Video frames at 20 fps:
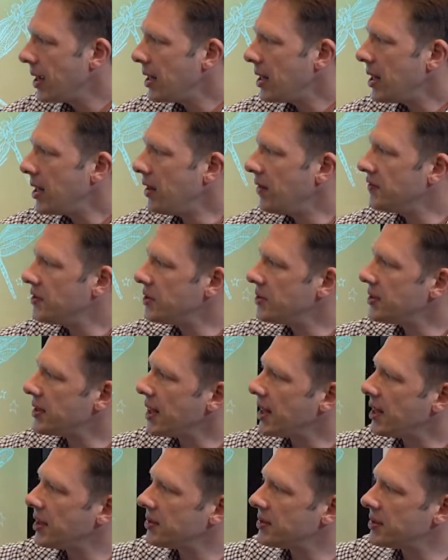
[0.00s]
it gives you
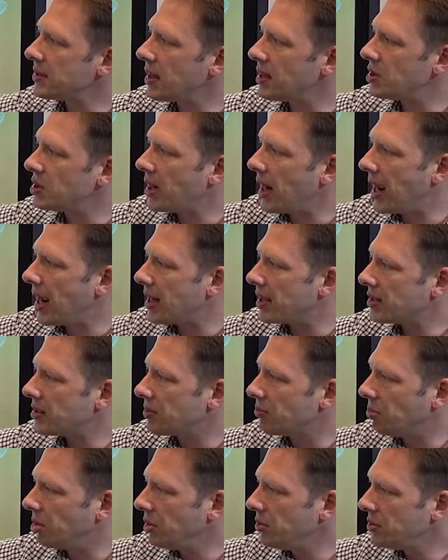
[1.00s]
settings such as
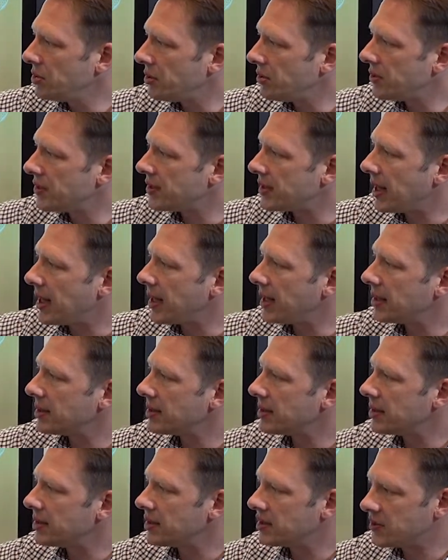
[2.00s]
Bluetooth
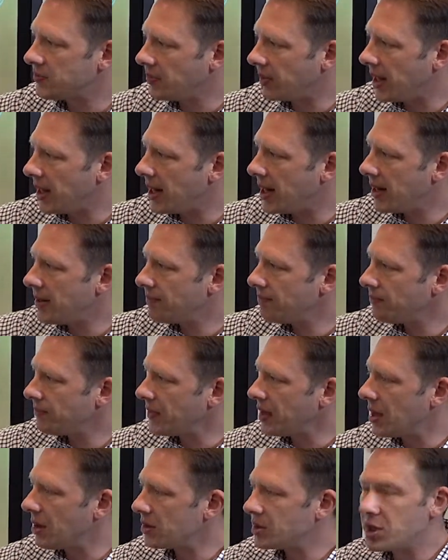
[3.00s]
settings, display,
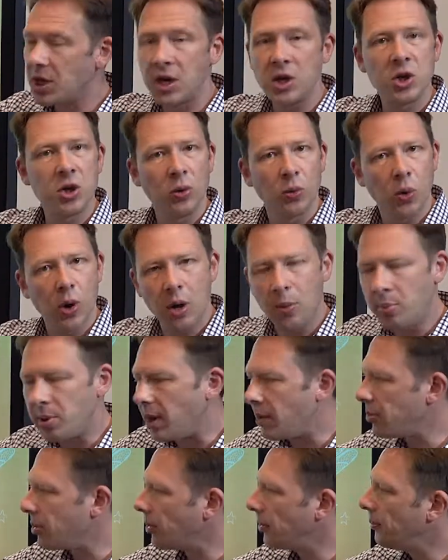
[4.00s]
change your
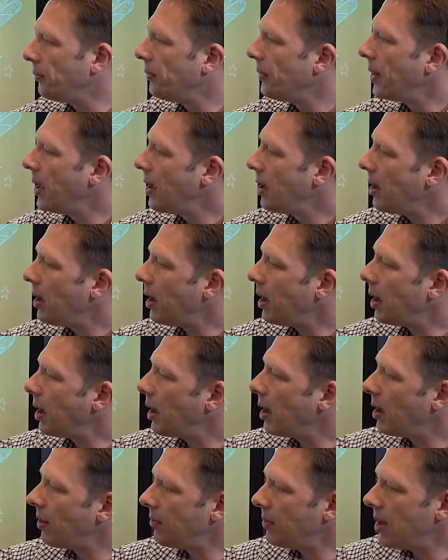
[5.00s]
wallpaper,
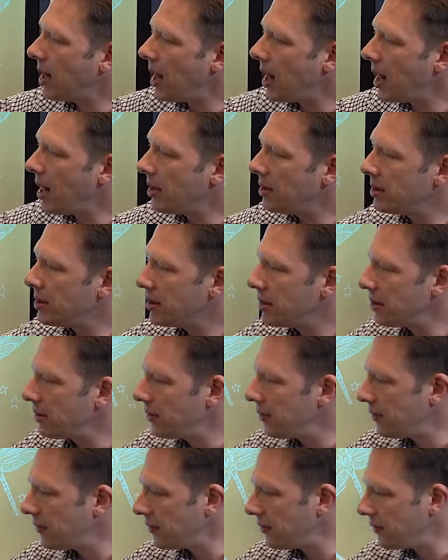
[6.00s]
and
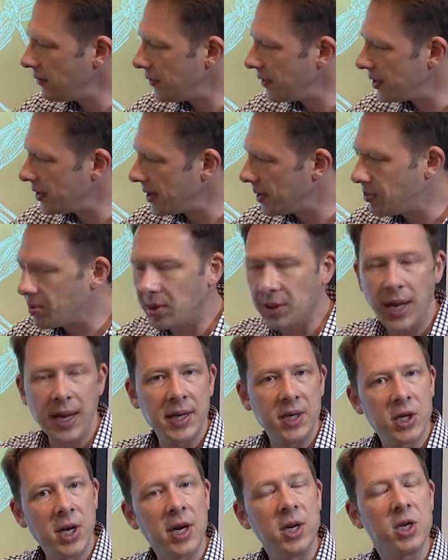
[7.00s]
for example,
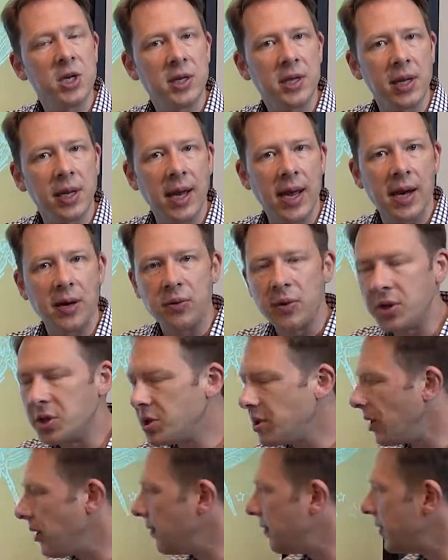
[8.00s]
like changing the
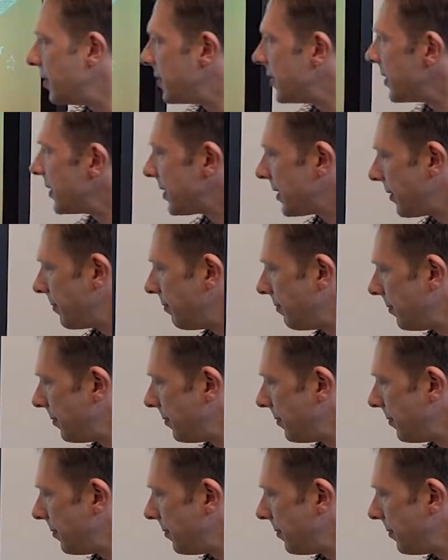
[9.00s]
language of the system.